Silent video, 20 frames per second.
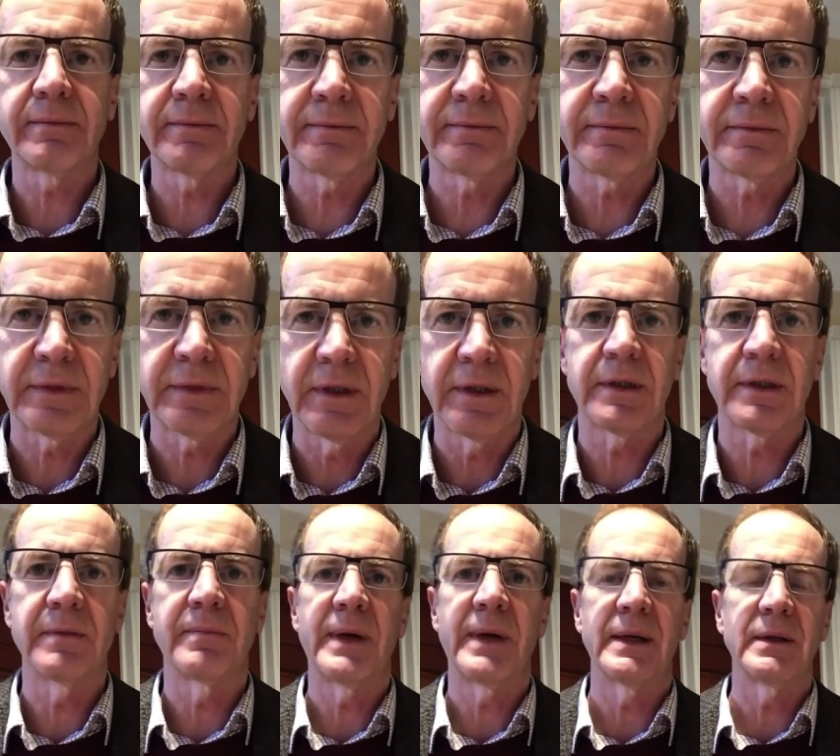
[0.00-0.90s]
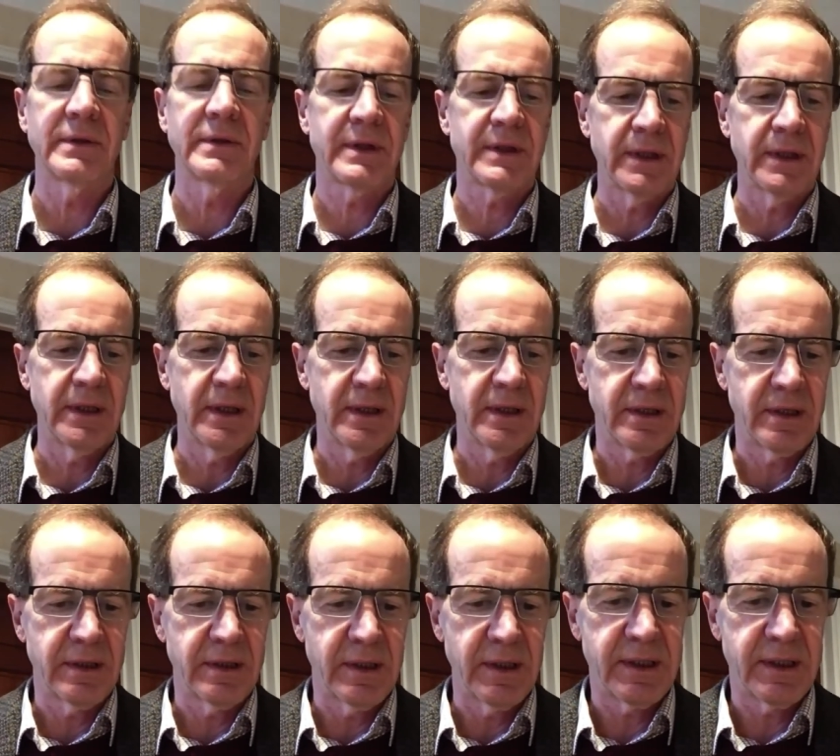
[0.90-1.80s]
that a penalty is
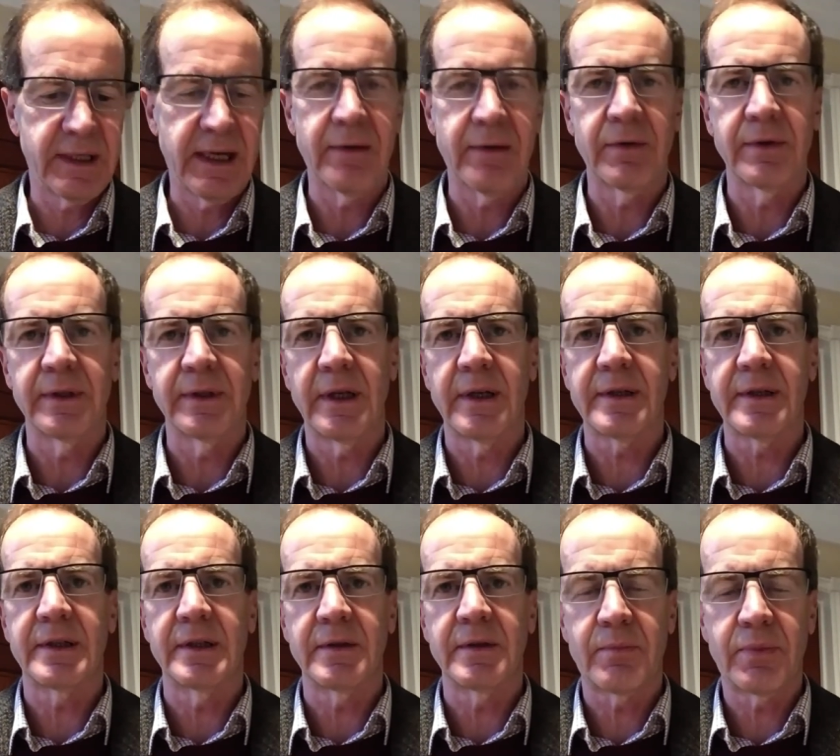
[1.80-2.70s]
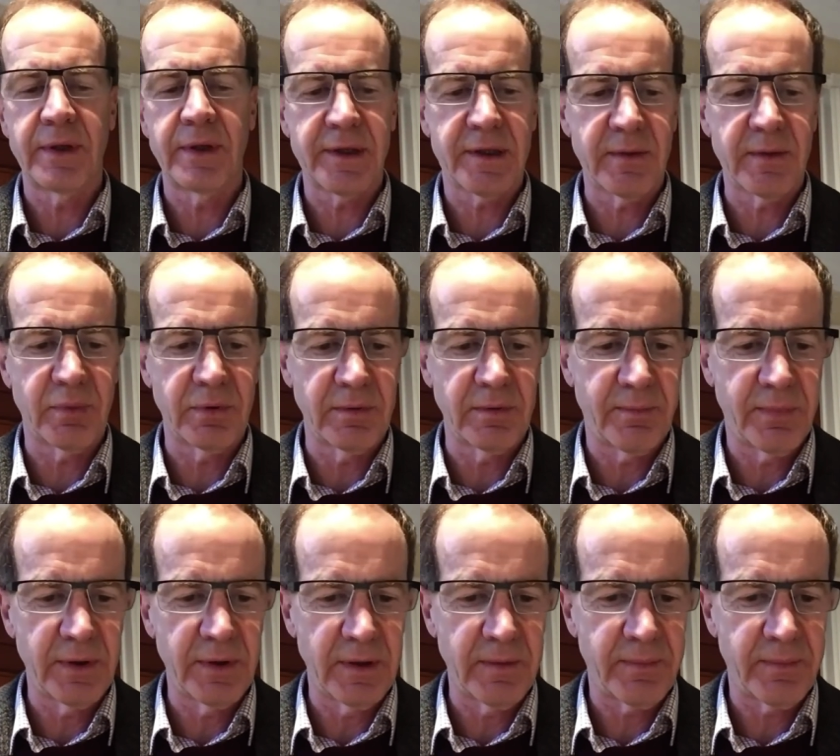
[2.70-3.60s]
a deterrent. That's its principal
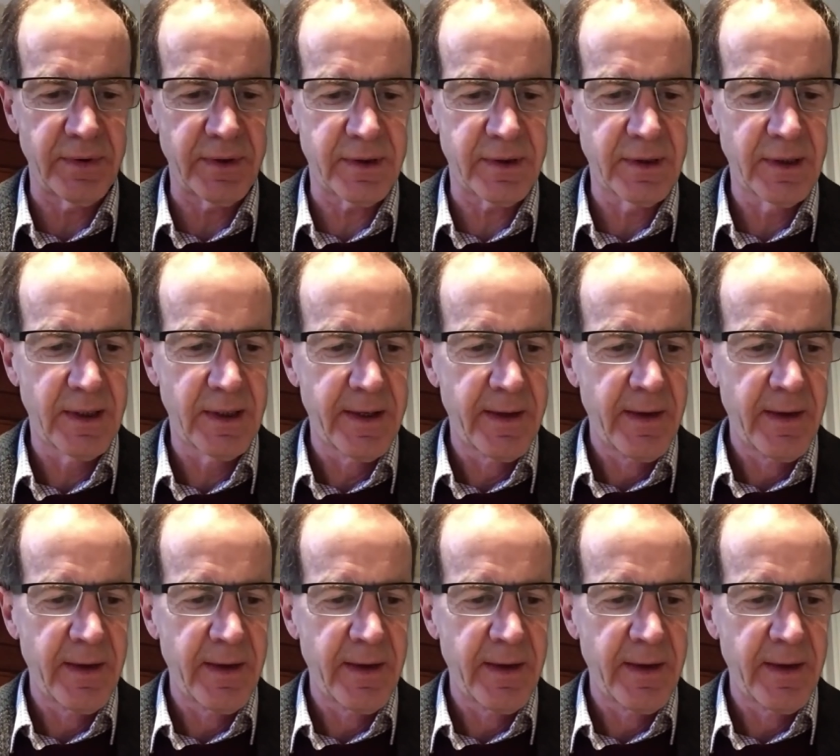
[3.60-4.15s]
purpose.